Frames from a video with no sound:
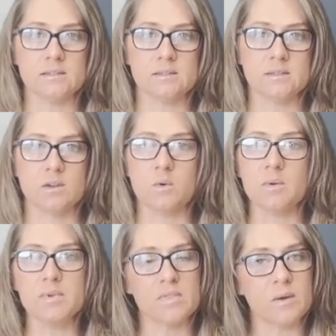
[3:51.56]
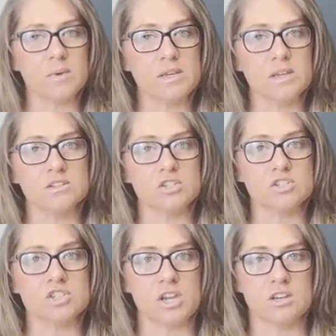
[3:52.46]
the equipment that we need to
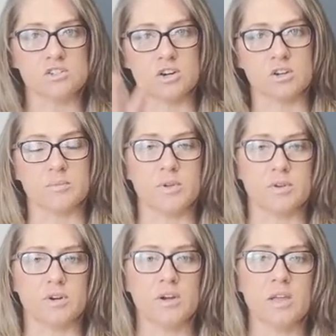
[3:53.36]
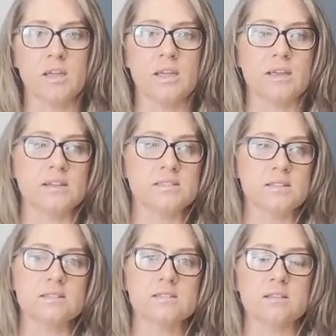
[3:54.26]
change our computer, and I see
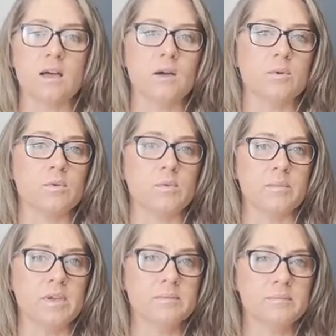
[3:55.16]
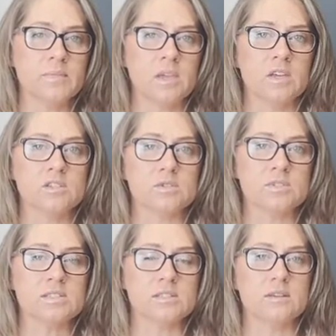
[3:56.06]
this a lot with women. So
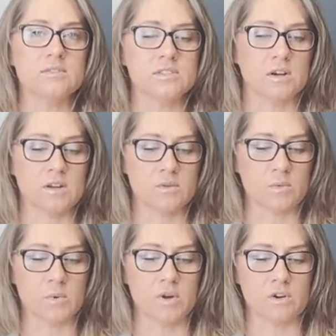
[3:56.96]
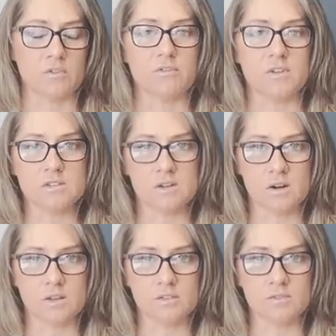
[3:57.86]
instead of starting with where your feet are
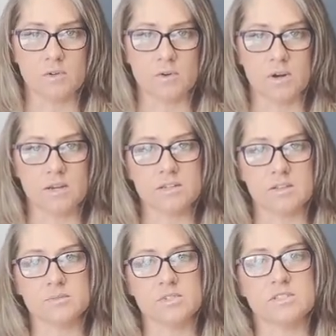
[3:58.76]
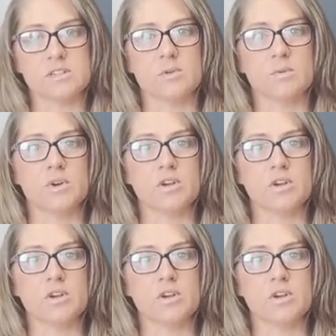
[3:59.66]
on the floor, I tell them to start with where your